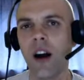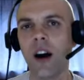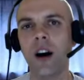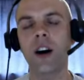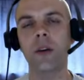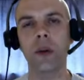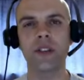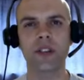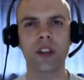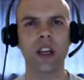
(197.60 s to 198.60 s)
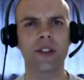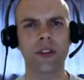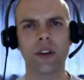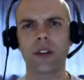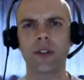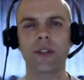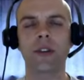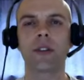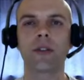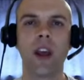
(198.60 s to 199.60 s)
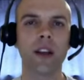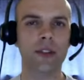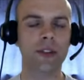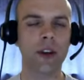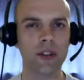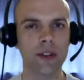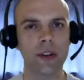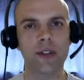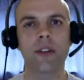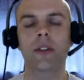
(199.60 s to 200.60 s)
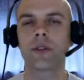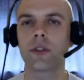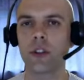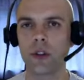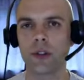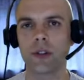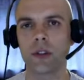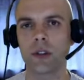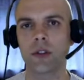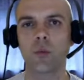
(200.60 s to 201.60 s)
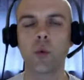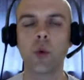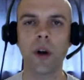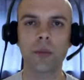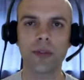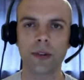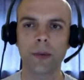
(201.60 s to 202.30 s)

are basically a series of exercises. They're often used as warm-ups,